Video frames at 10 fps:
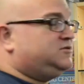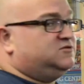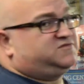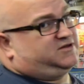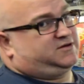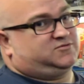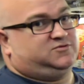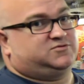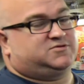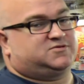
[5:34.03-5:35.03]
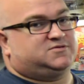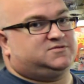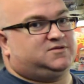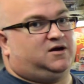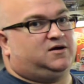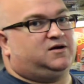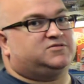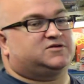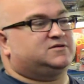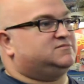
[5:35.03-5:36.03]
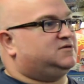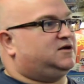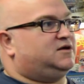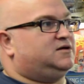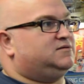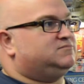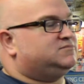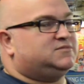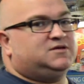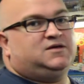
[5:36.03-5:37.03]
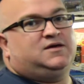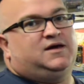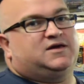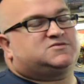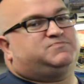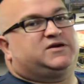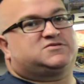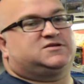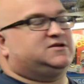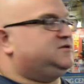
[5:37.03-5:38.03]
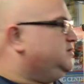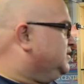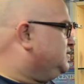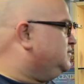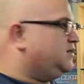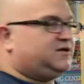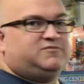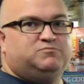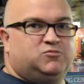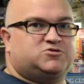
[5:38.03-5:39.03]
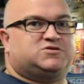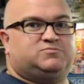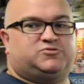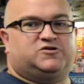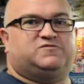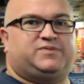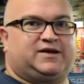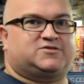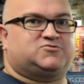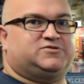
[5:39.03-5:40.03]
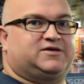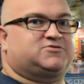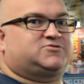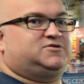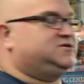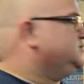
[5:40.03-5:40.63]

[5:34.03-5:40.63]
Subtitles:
love the headquarters. I think it's basically like a much improved Pallitor Death Star